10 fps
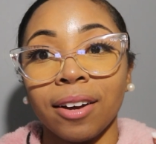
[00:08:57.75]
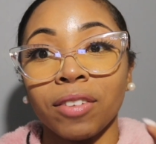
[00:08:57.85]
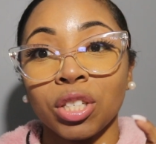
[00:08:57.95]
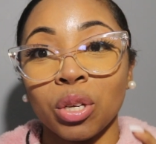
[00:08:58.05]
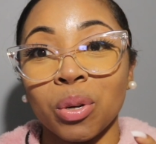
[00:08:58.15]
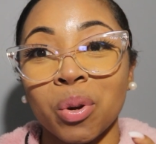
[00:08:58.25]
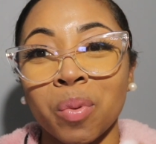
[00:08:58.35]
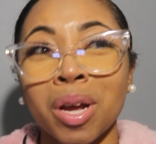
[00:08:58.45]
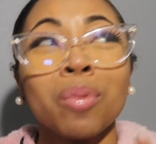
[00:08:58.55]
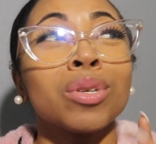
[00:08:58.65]
of a
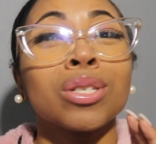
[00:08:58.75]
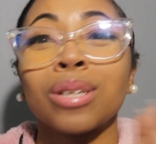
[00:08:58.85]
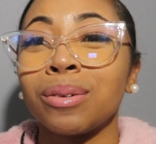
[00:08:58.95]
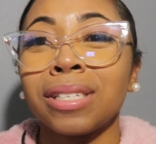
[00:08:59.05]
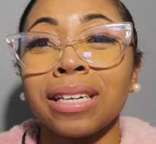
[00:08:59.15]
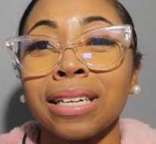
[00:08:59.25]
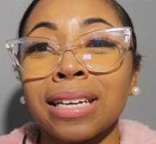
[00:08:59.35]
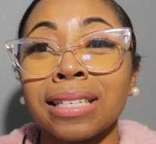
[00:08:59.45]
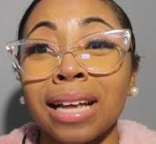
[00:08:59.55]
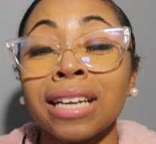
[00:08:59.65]
tube. It was so tedious.